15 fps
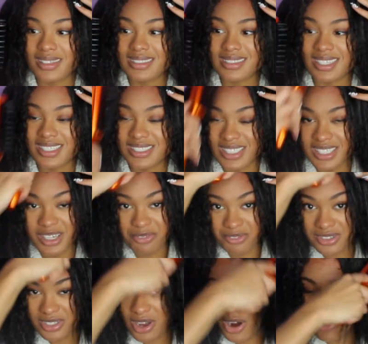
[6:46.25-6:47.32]
such a
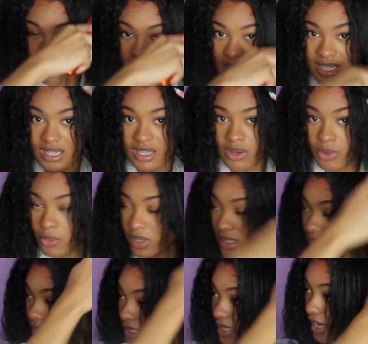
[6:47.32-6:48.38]
difference already
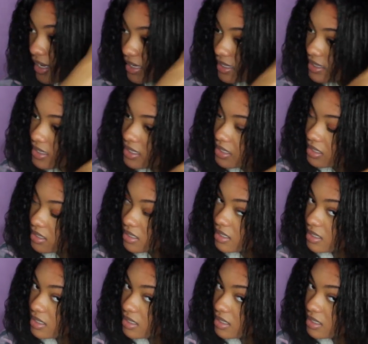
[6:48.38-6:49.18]
with detangling